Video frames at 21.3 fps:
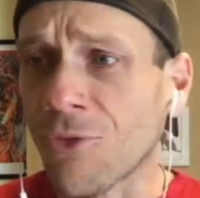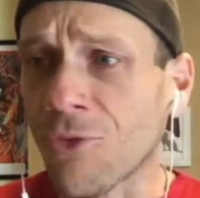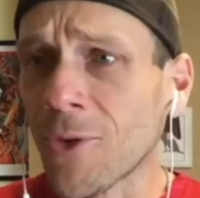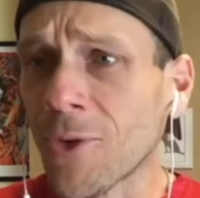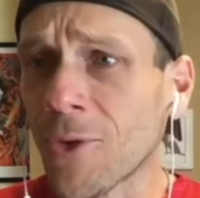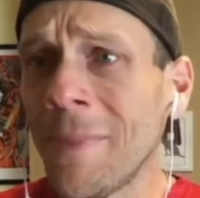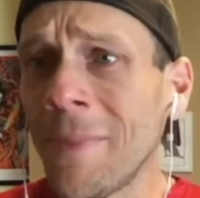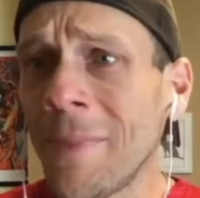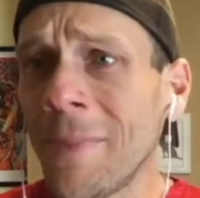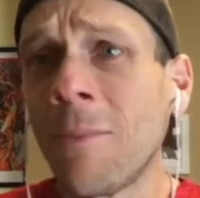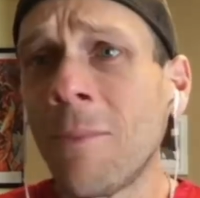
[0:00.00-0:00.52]

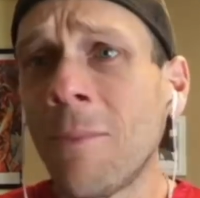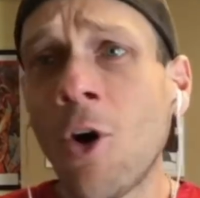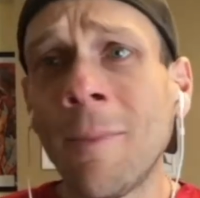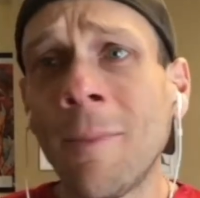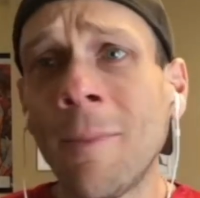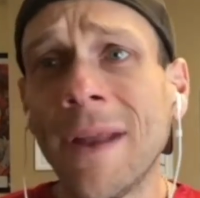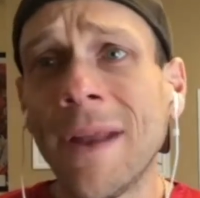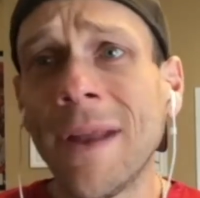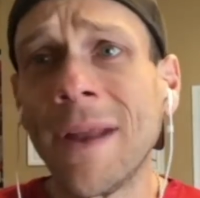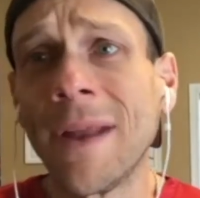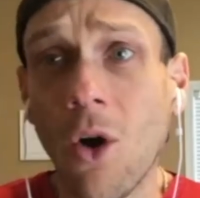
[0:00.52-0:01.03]
from that
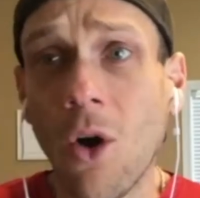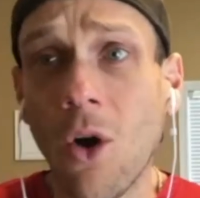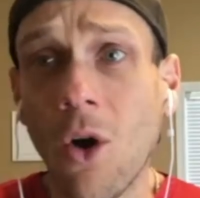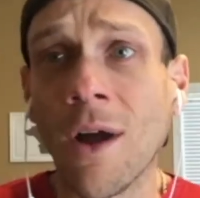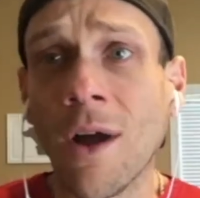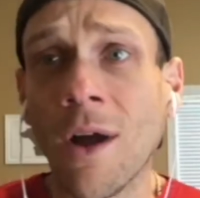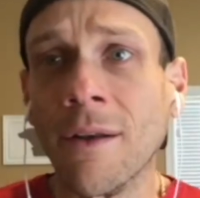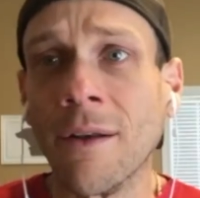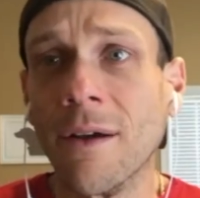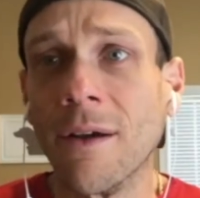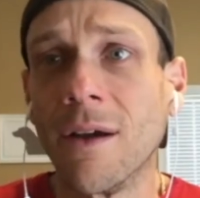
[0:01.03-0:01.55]
moment
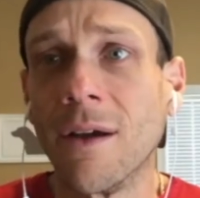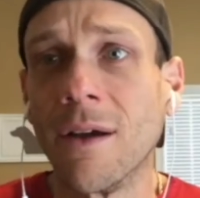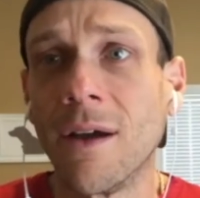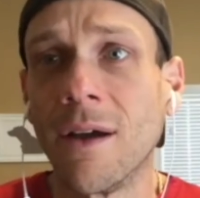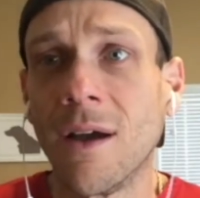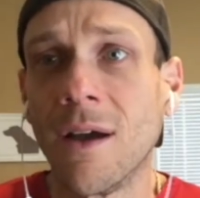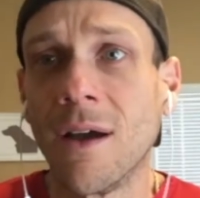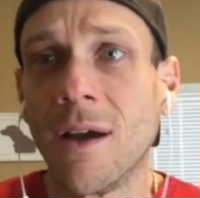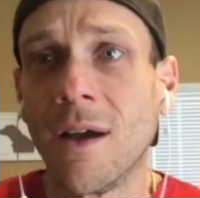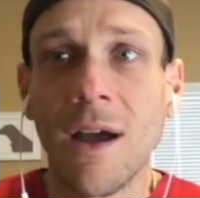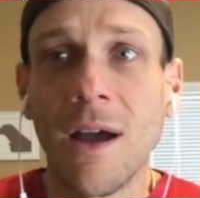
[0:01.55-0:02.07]
on,
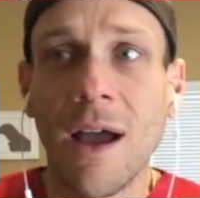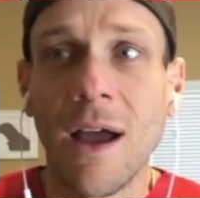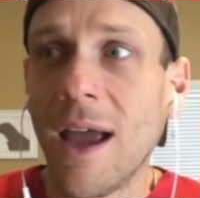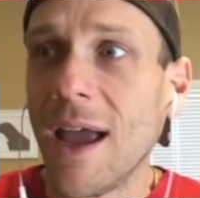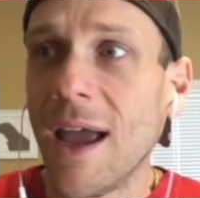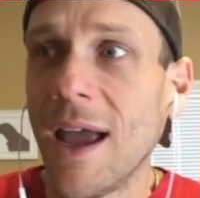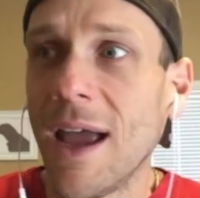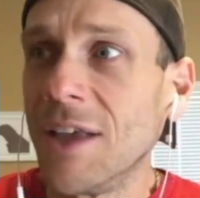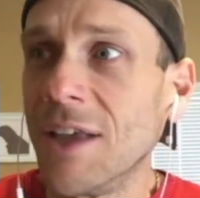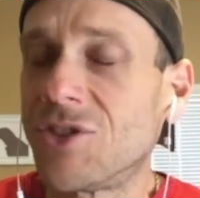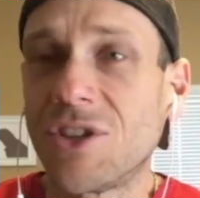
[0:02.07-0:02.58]

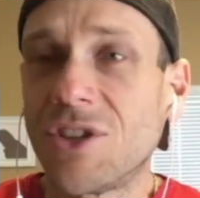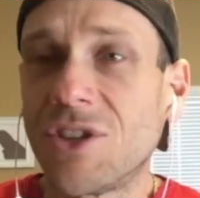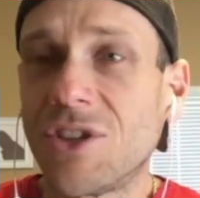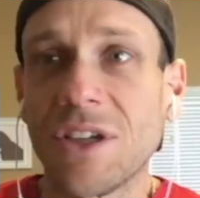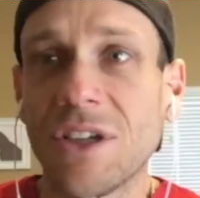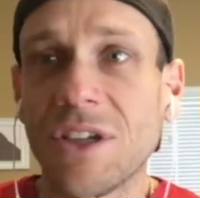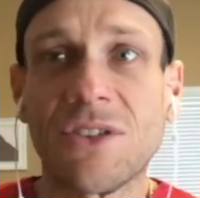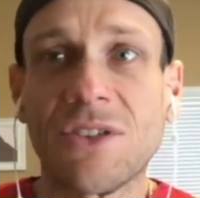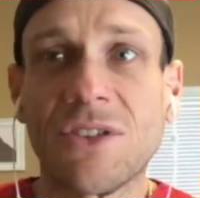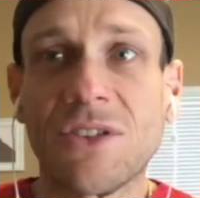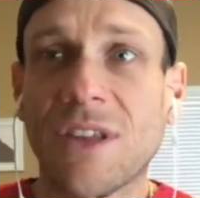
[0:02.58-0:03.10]
it's
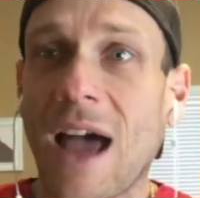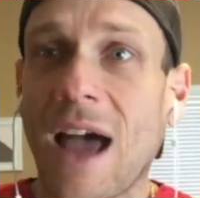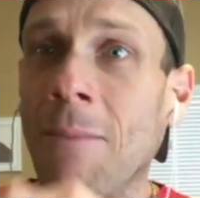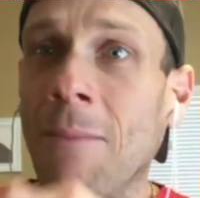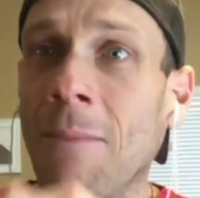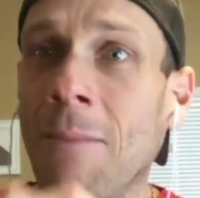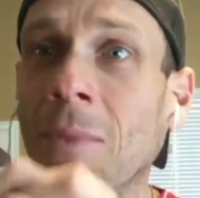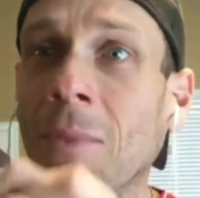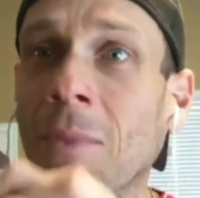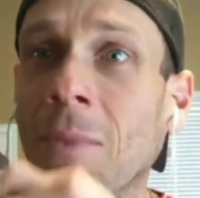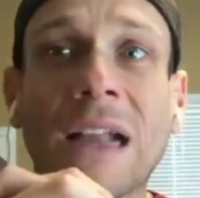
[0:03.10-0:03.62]
just,
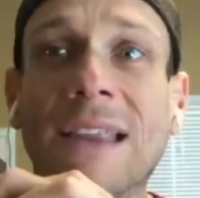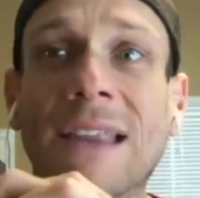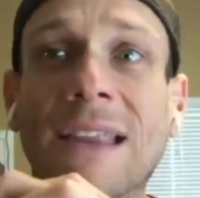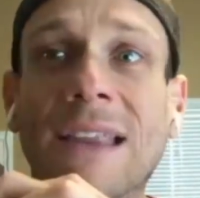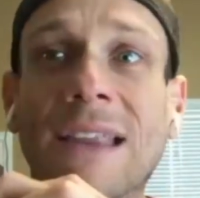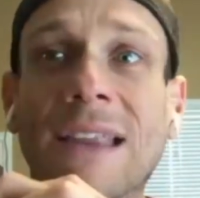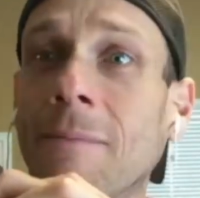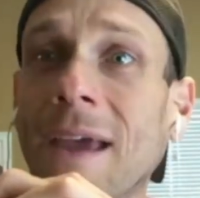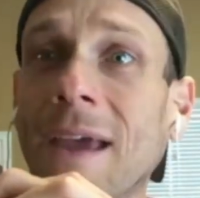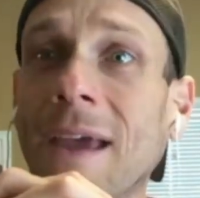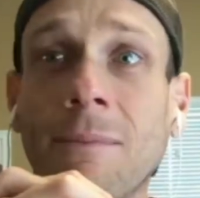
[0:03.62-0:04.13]
I'm locked
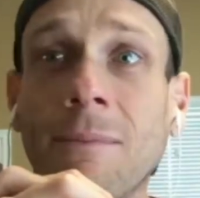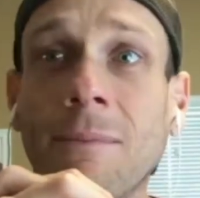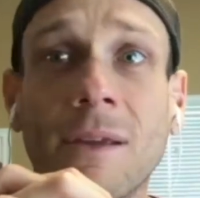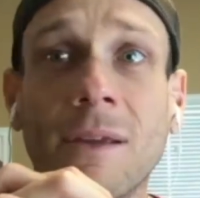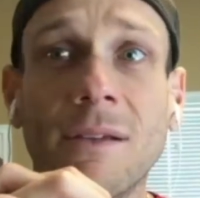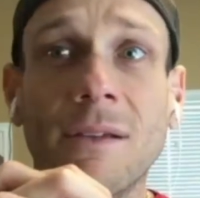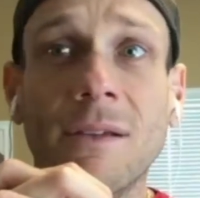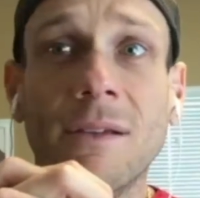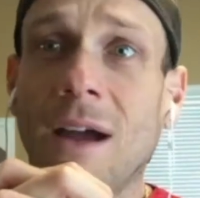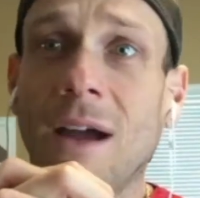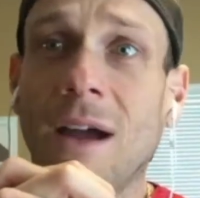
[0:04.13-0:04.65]
in,
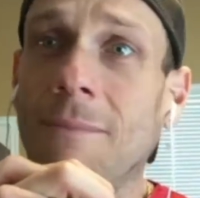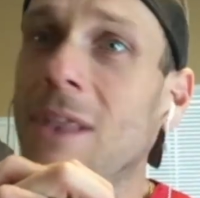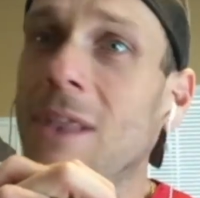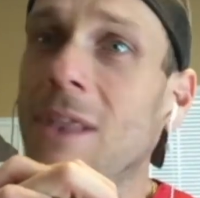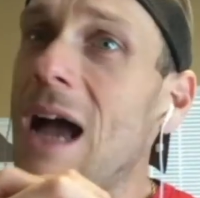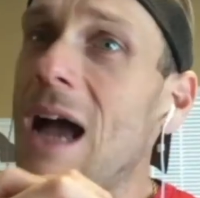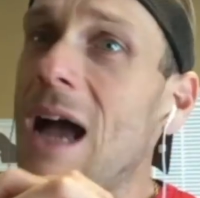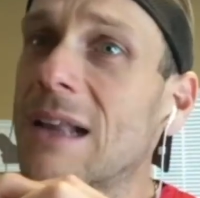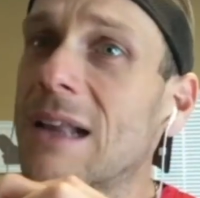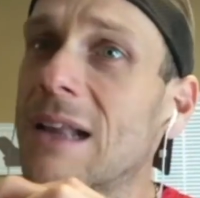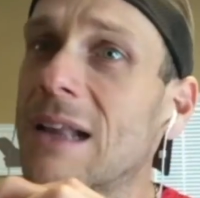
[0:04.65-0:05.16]
baby. I'm
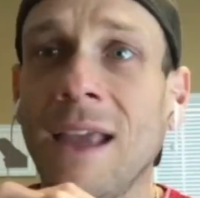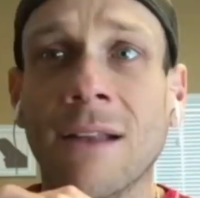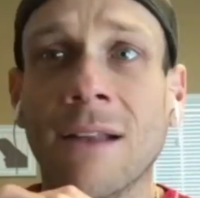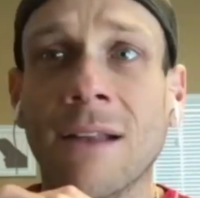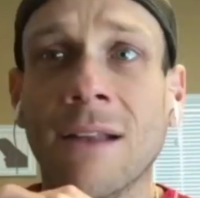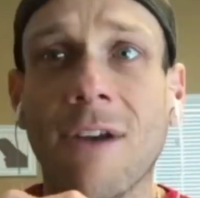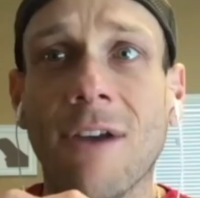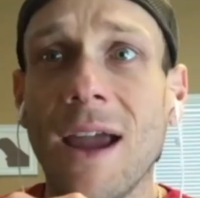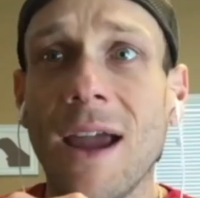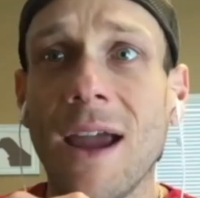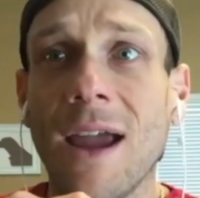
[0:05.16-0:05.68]
locked
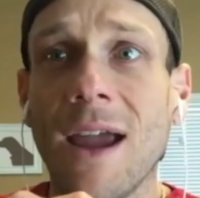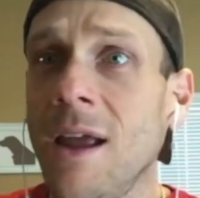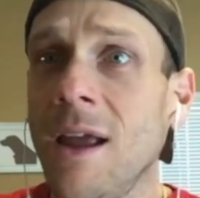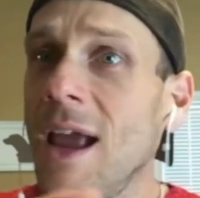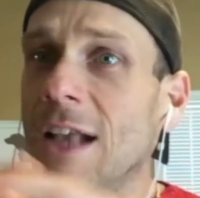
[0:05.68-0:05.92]
in, right?